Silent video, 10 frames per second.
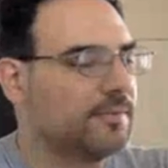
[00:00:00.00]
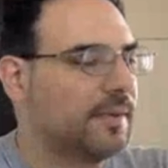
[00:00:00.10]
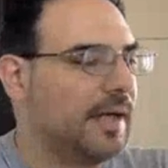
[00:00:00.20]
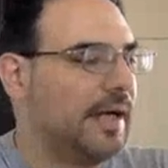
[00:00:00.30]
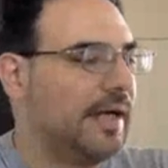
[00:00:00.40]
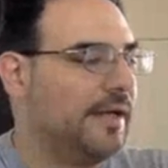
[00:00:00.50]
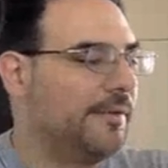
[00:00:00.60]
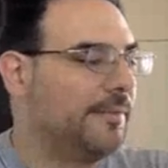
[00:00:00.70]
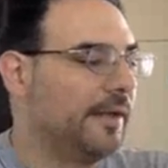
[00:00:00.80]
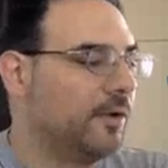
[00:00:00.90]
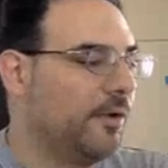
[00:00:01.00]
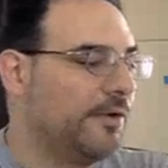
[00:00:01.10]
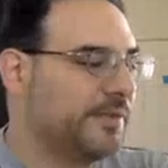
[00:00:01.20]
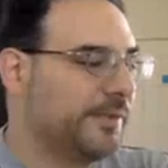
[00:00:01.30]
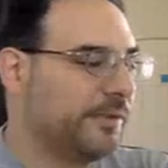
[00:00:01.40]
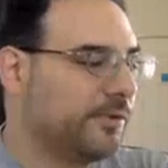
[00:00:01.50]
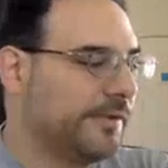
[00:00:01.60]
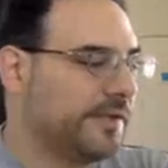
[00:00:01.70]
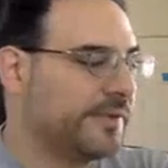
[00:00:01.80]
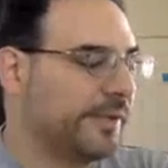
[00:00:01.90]
I'm like, oh, this is pretty cool.
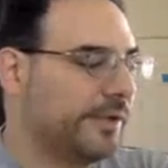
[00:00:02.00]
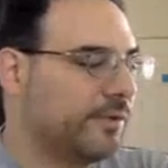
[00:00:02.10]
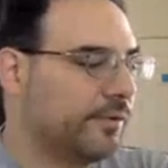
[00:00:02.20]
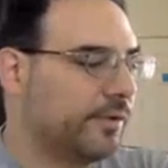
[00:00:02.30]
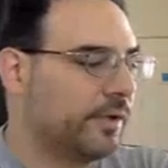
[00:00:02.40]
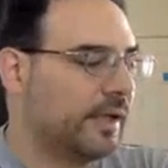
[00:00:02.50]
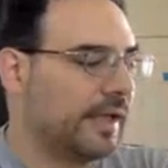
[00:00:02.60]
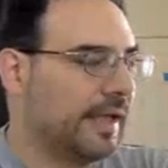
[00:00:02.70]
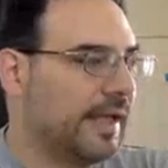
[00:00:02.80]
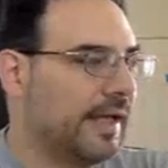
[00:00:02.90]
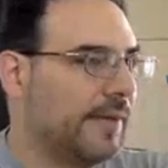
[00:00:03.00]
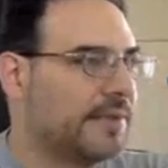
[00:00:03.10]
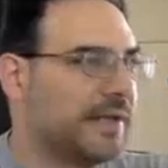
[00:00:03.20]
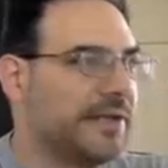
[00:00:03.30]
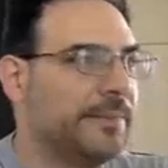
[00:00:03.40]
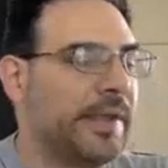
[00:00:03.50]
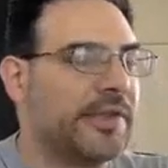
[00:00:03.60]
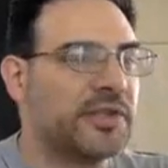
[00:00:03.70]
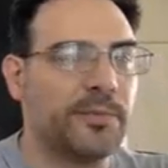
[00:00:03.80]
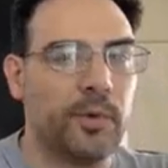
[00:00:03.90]
This is pretty cool, and I'm excited to play
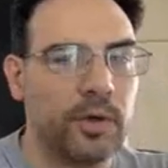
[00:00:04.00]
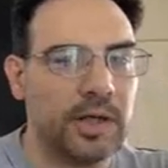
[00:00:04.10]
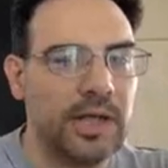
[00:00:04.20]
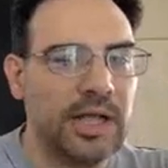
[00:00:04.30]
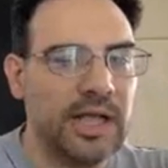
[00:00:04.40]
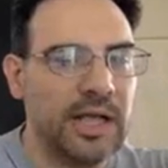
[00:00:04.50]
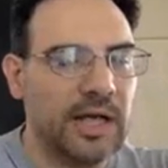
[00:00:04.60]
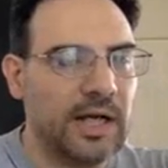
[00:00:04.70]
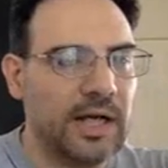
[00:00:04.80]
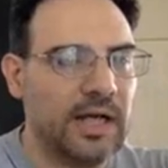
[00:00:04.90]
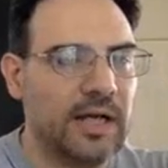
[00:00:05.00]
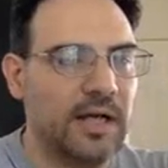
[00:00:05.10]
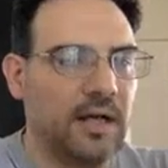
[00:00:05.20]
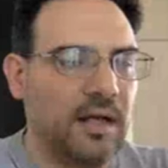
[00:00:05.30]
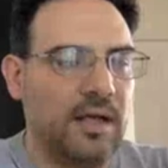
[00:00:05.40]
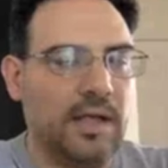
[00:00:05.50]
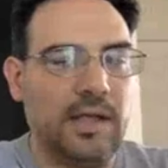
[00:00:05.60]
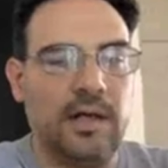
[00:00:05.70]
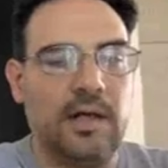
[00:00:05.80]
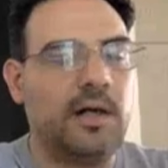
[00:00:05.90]
this more. Uh,
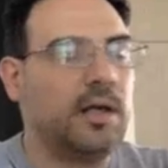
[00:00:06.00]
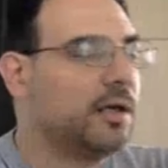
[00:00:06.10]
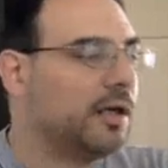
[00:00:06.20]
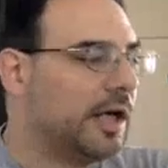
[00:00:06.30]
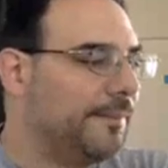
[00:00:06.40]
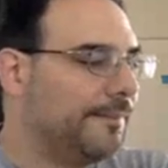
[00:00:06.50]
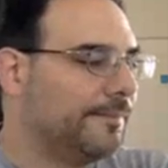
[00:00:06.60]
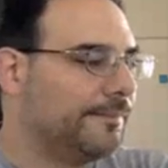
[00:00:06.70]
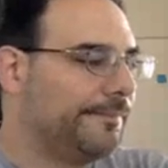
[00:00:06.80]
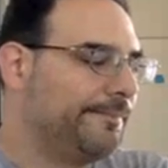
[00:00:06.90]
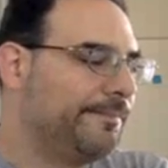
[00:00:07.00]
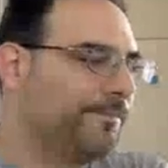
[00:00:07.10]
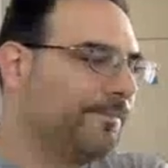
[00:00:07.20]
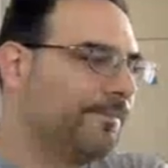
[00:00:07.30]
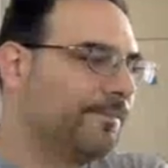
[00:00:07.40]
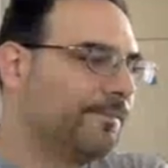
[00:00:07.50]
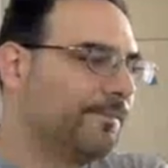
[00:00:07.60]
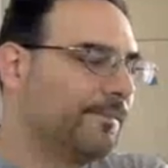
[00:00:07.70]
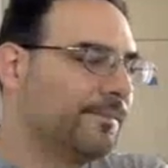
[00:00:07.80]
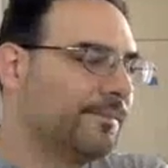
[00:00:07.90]
all in all, I'm
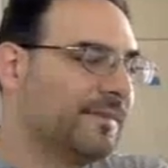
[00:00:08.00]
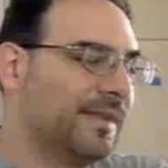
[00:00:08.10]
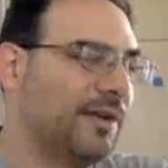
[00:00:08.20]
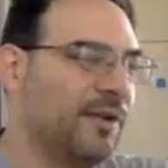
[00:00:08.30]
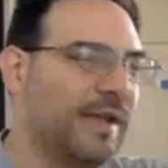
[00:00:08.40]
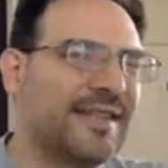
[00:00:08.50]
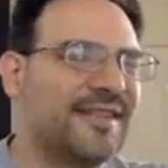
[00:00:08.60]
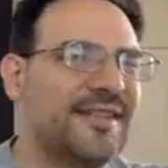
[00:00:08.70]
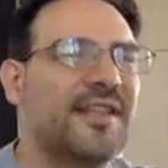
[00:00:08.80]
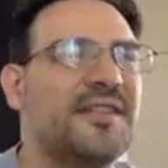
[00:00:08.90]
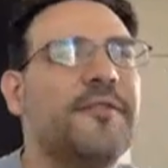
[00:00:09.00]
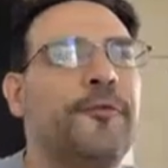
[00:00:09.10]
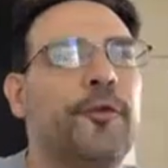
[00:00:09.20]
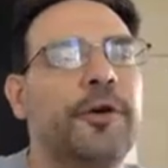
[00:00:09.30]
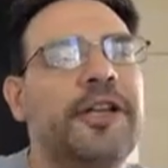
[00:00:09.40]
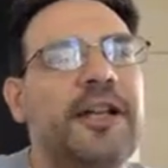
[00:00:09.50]
I don't know, like 60-40